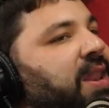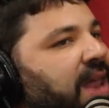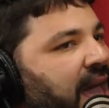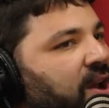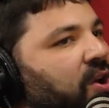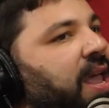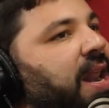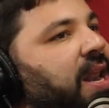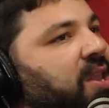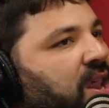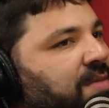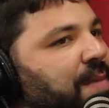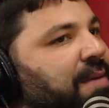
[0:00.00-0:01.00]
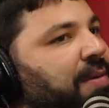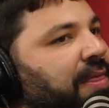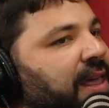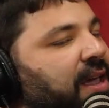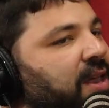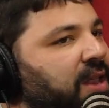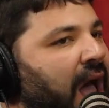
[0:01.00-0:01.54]
is anarchy, and it does make me
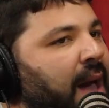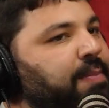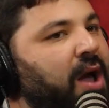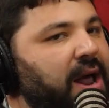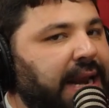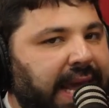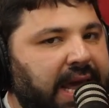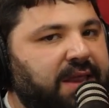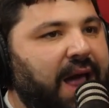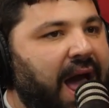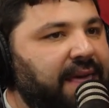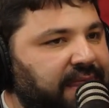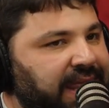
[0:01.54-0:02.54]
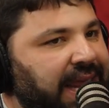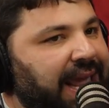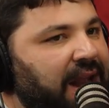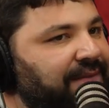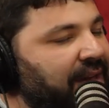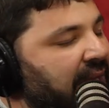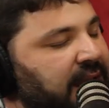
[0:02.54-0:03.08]
think, because Top Gun is, I think,
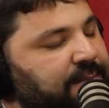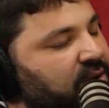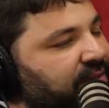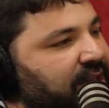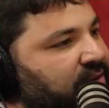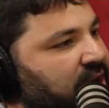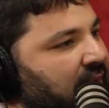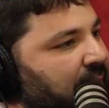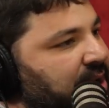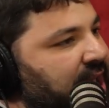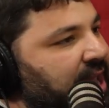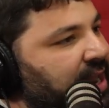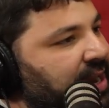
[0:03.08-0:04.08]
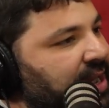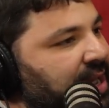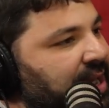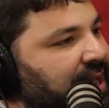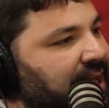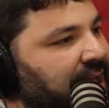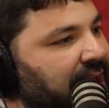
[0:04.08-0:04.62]
out of any movie ever nominated,
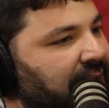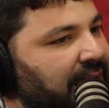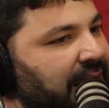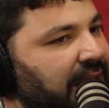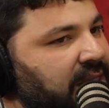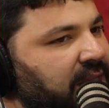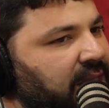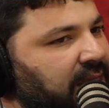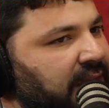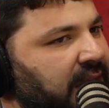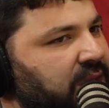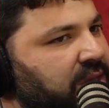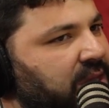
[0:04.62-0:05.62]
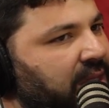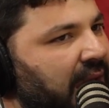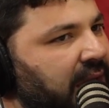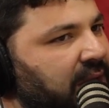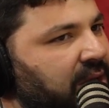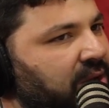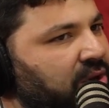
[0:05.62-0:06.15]
the least
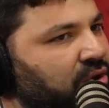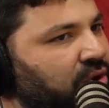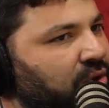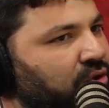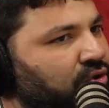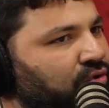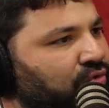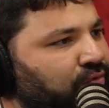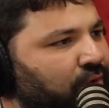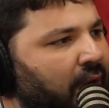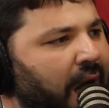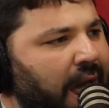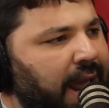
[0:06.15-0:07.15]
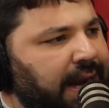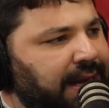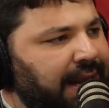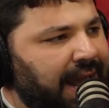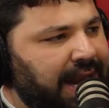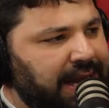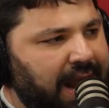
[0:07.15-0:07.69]
like trying
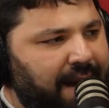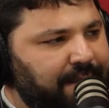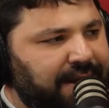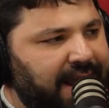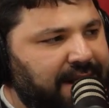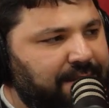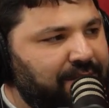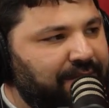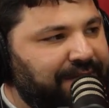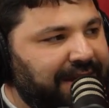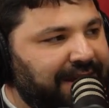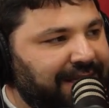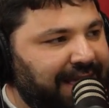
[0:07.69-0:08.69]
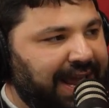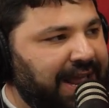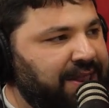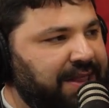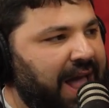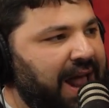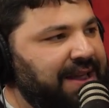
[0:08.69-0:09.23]
to get nominated movie. Like,
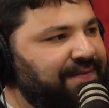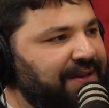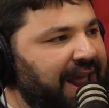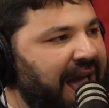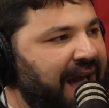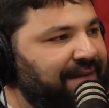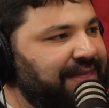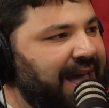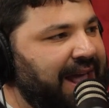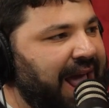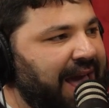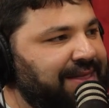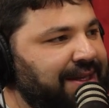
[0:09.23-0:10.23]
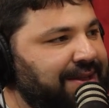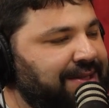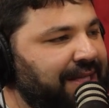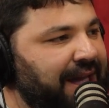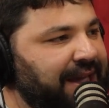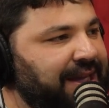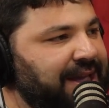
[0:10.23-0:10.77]
it's not even have that as it's
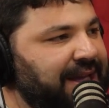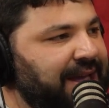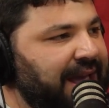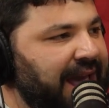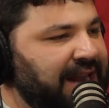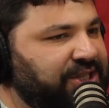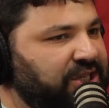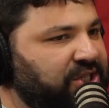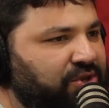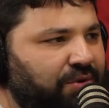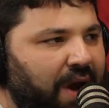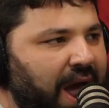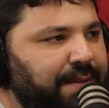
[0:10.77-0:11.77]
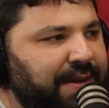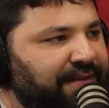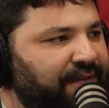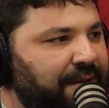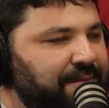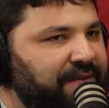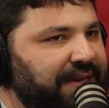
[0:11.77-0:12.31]
like, it's just trying to be a
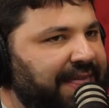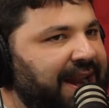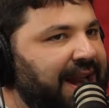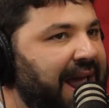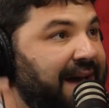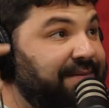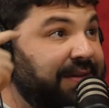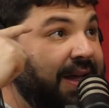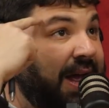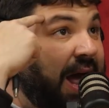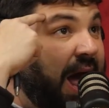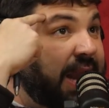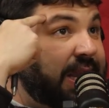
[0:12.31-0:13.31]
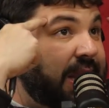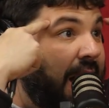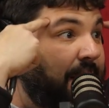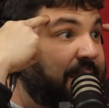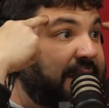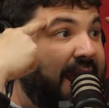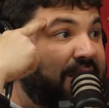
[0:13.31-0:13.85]
fun movie. They didn't have a
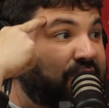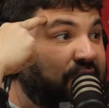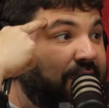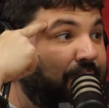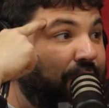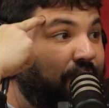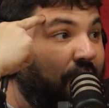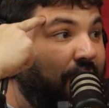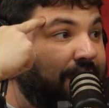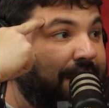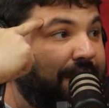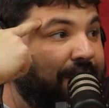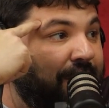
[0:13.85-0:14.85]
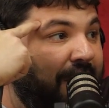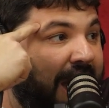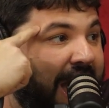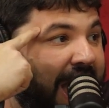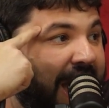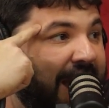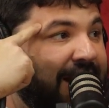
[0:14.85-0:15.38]
nomination thought in their
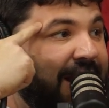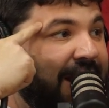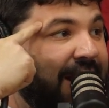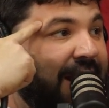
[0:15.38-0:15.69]
head.